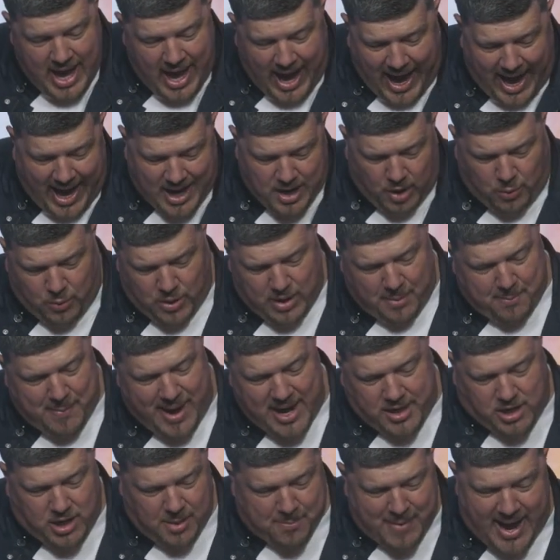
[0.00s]
I don't want to
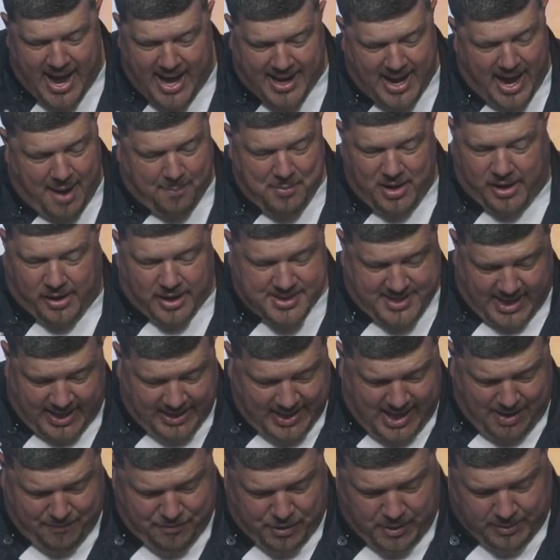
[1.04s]
make you mad at me because I
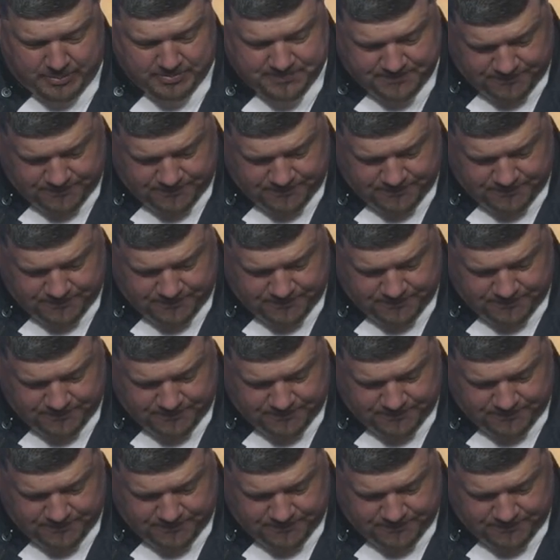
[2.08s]
love you.